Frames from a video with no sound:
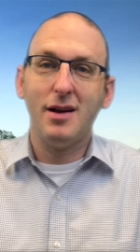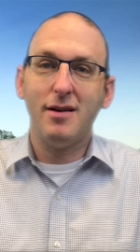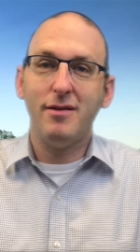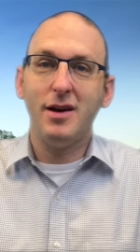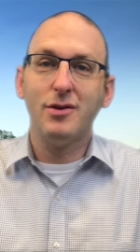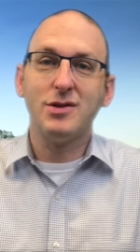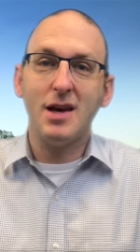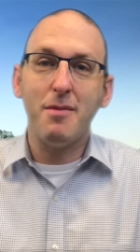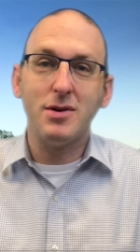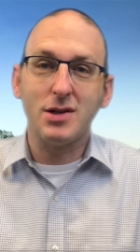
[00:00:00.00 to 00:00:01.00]

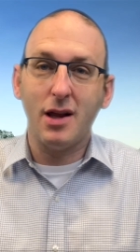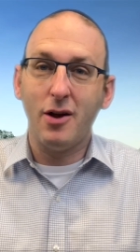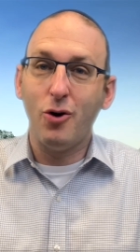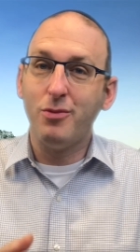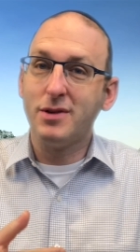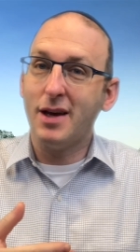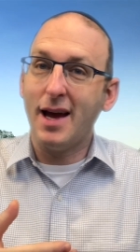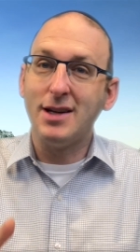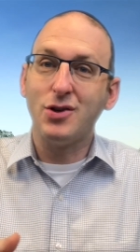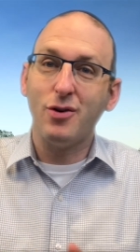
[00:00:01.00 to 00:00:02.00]
v'yotze b'shalom, to
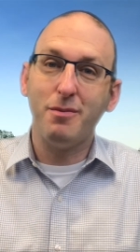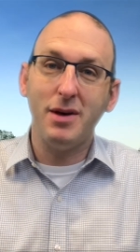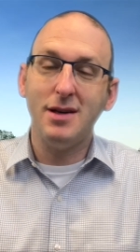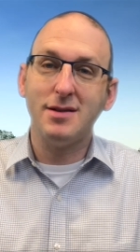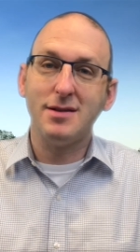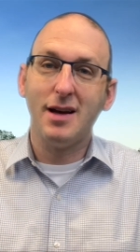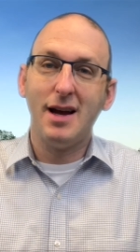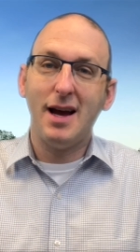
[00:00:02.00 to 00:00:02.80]
enter in peace